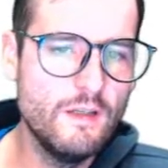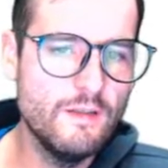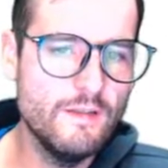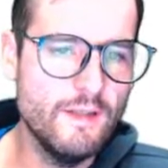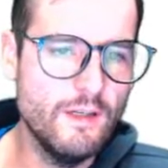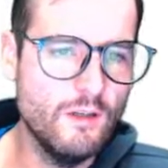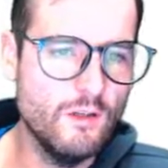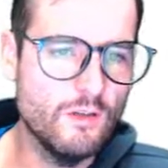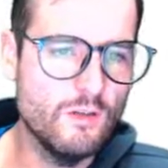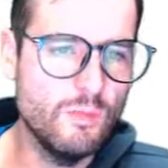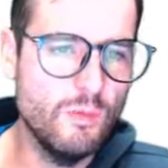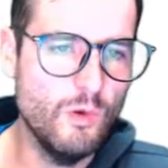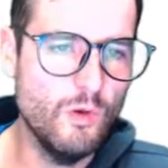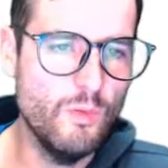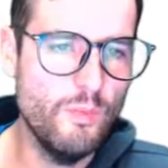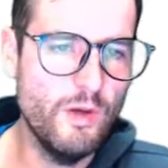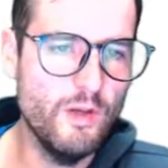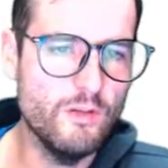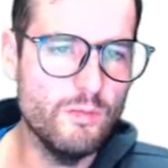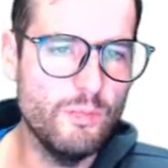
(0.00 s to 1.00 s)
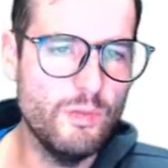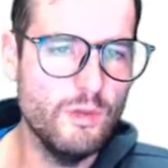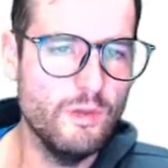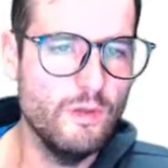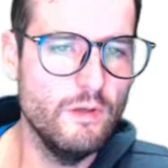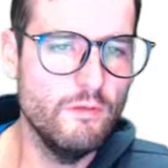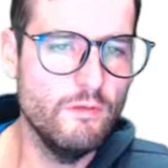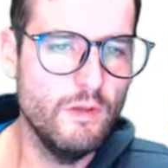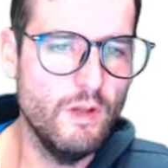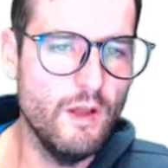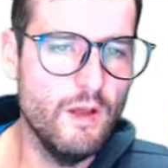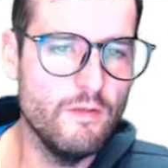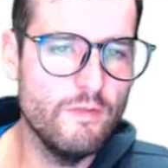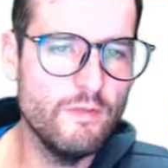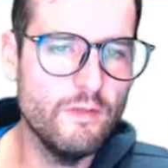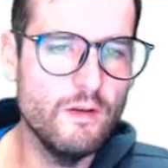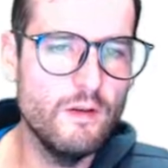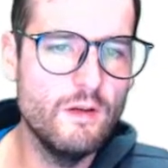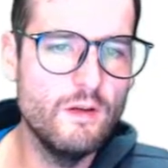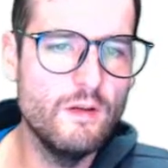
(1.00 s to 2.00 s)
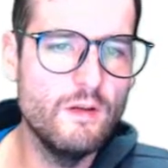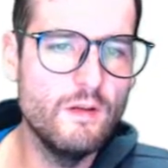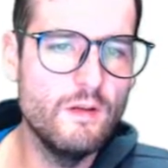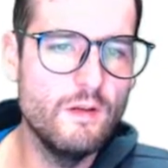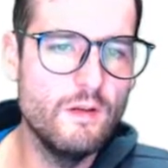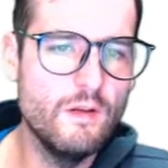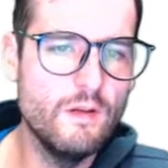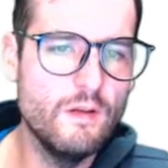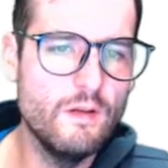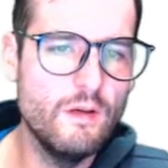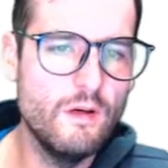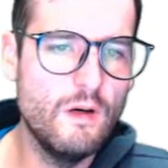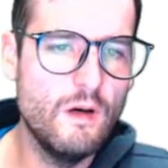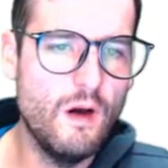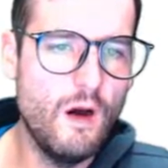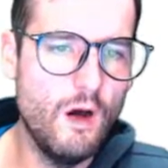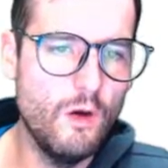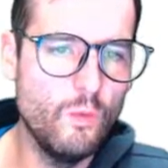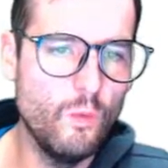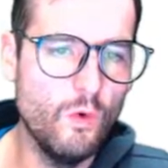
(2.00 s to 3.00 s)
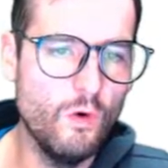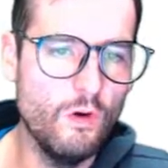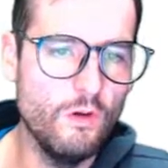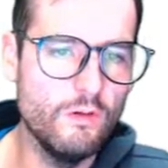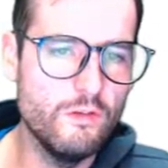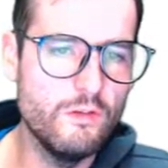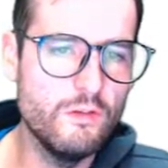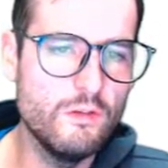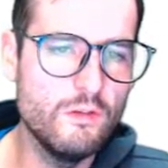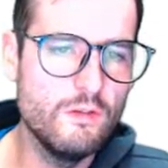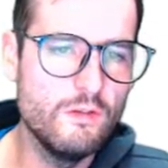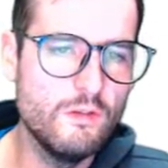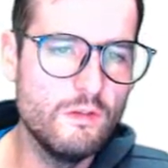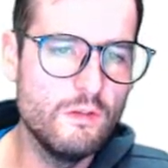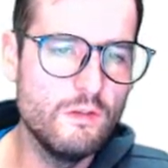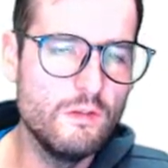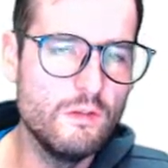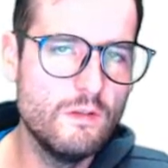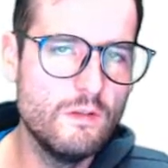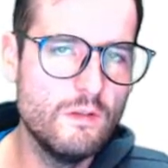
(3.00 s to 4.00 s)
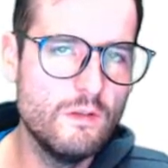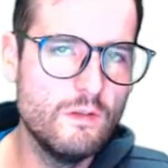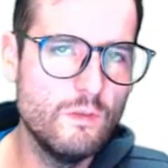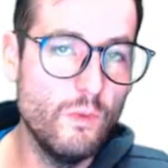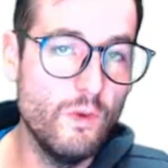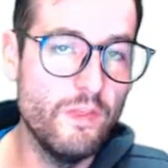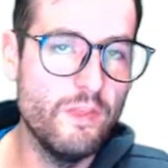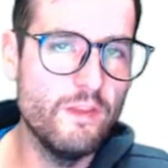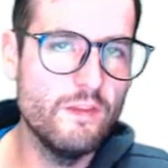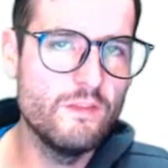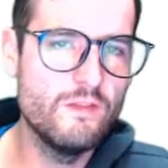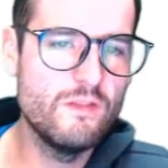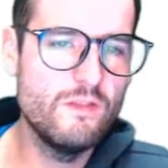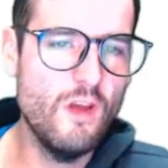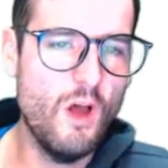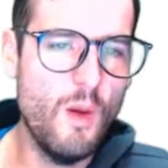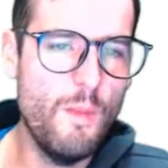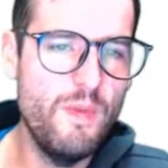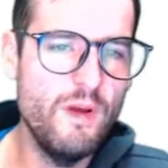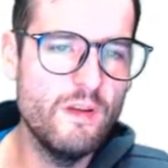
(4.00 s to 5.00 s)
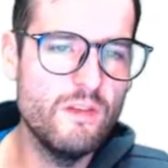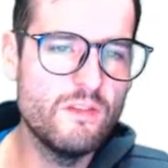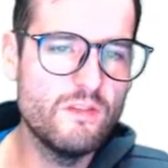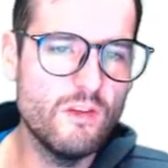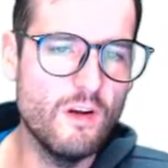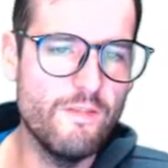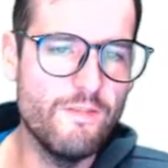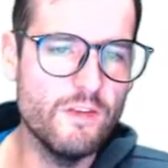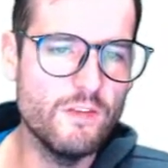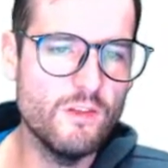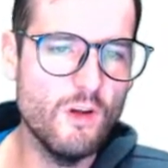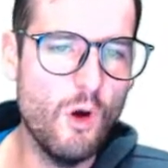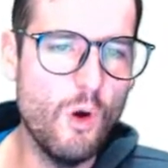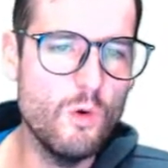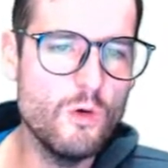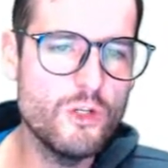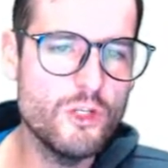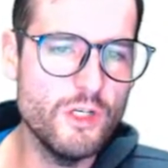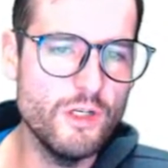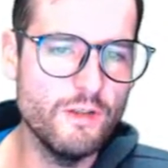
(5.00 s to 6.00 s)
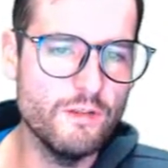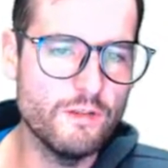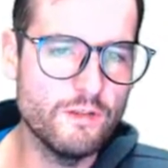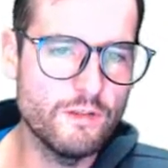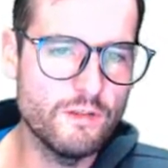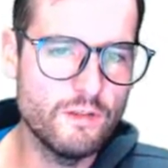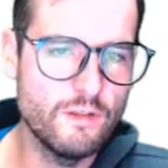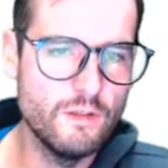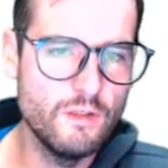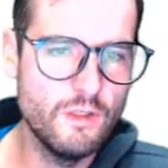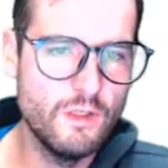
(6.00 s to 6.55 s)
that'll explore the possibility of life on worlds with subsurface oceans,